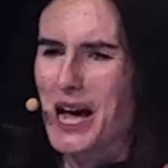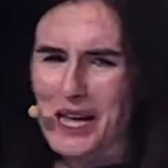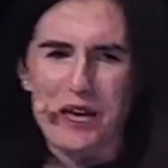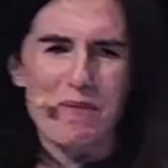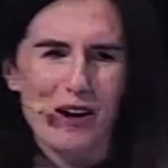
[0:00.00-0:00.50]

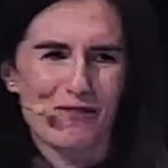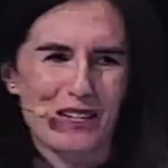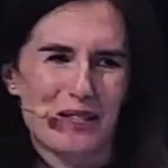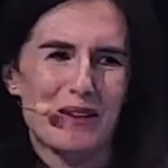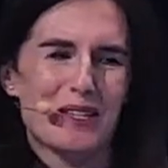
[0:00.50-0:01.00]
in their
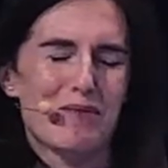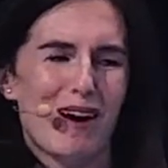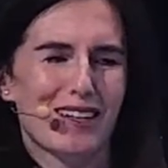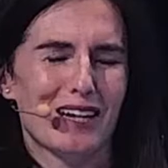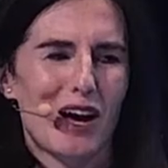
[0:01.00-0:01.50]
perfect sweet
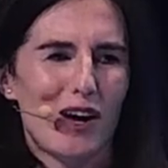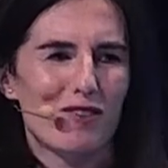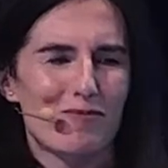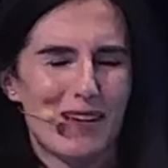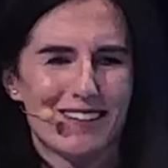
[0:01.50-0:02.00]
spot
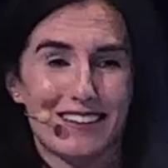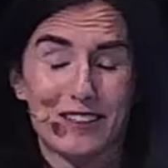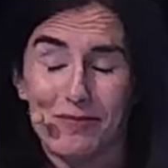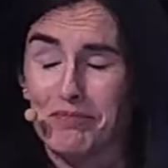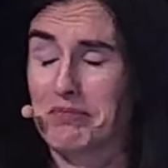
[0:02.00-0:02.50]
of business.